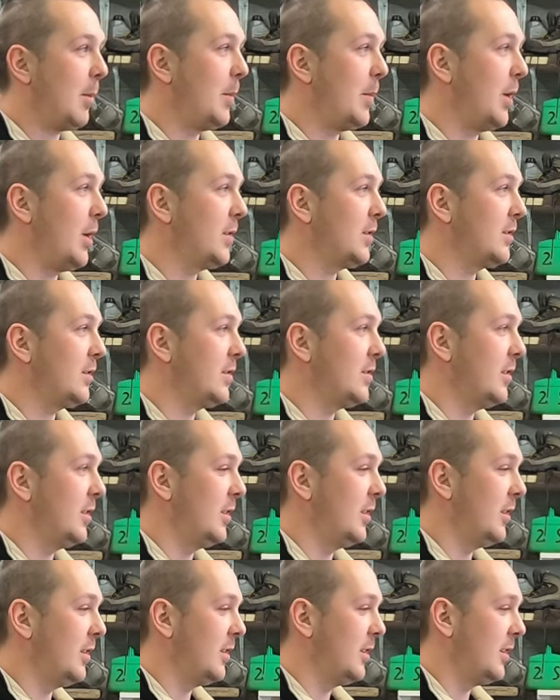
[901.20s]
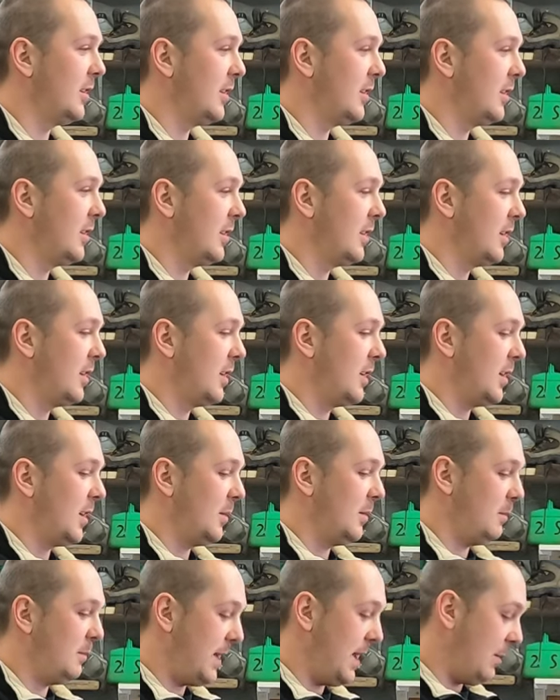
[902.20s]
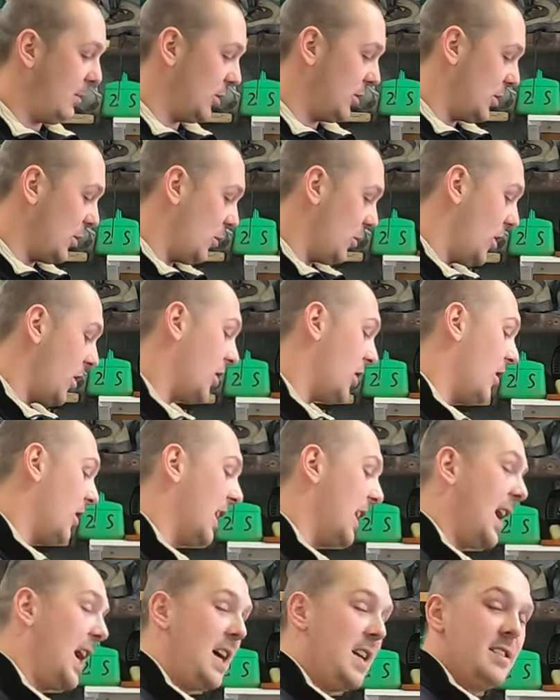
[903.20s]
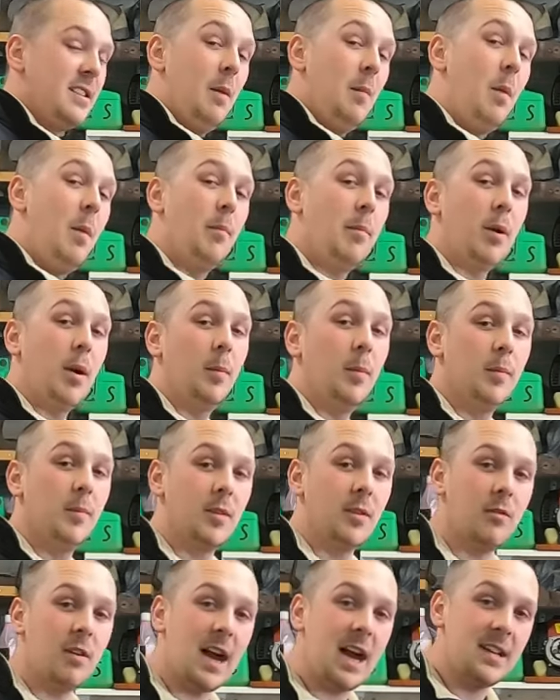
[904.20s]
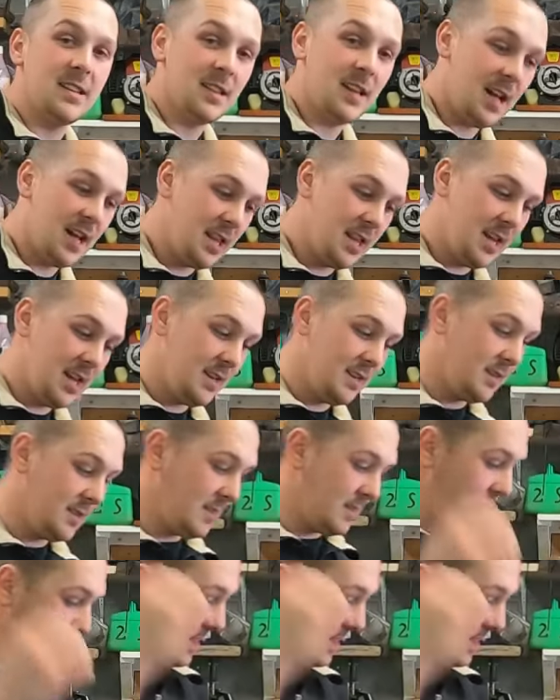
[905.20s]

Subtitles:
of person to be able to work on cars, and then when problems arise like this,